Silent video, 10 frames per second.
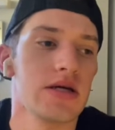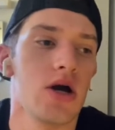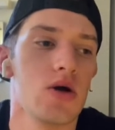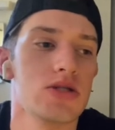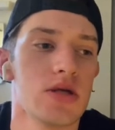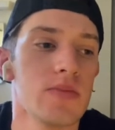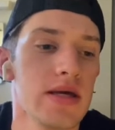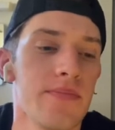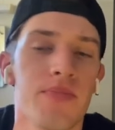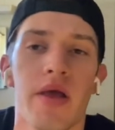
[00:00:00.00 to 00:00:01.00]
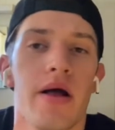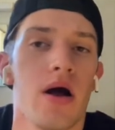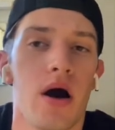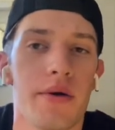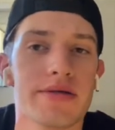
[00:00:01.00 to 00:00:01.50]
coach to be?
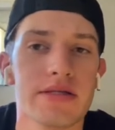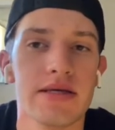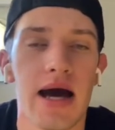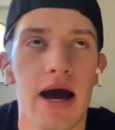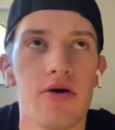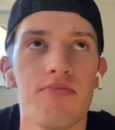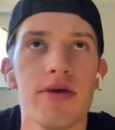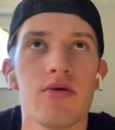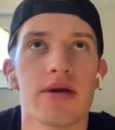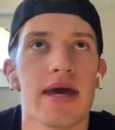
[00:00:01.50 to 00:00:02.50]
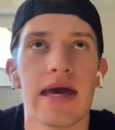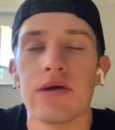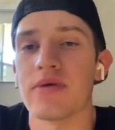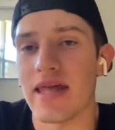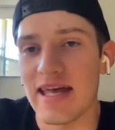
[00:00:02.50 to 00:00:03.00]
Honestly, I would be okay
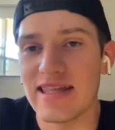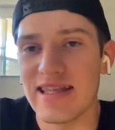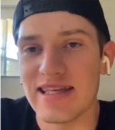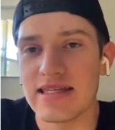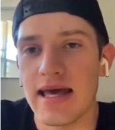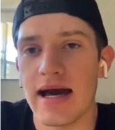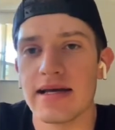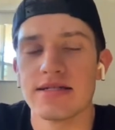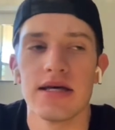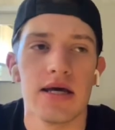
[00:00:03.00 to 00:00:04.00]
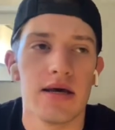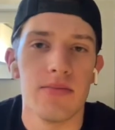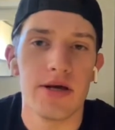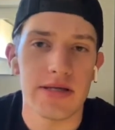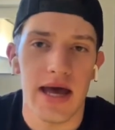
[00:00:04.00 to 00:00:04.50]
with any of these guys,
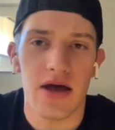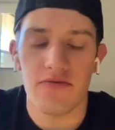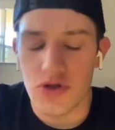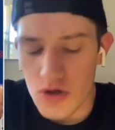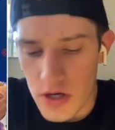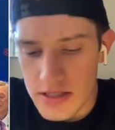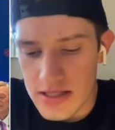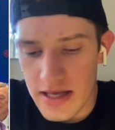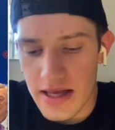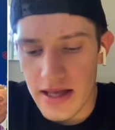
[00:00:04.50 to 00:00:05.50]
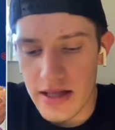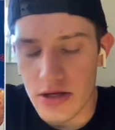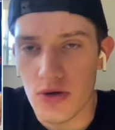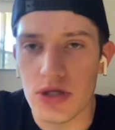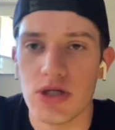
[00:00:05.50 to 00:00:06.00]
because I have trust in
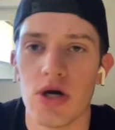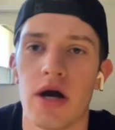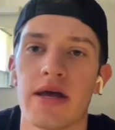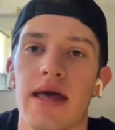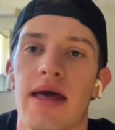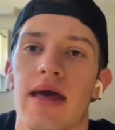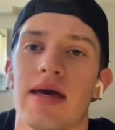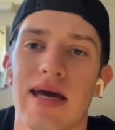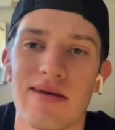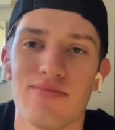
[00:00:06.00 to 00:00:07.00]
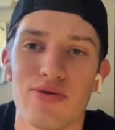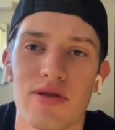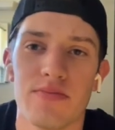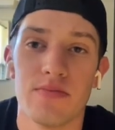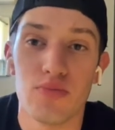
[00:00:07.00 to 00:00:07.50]
Curt Young and
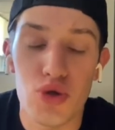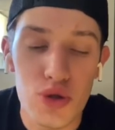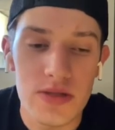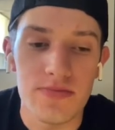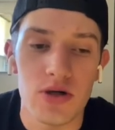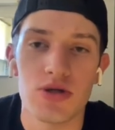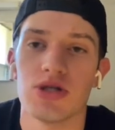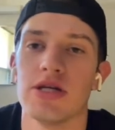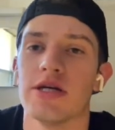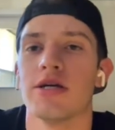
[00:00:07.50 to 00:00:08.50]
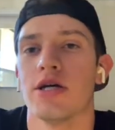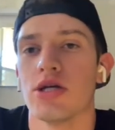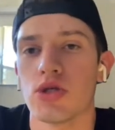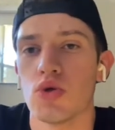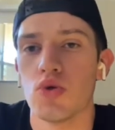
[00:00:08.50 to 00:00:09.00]
Bruce Bochy
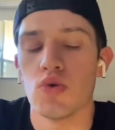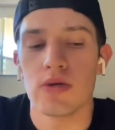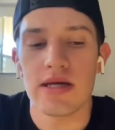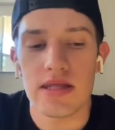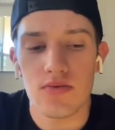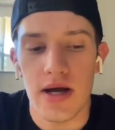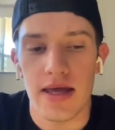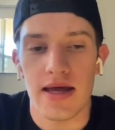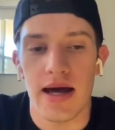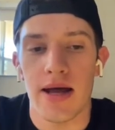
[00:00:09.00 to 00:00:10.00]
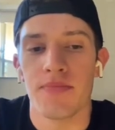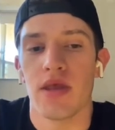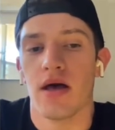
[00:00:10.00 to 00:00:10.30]
to get the right guy.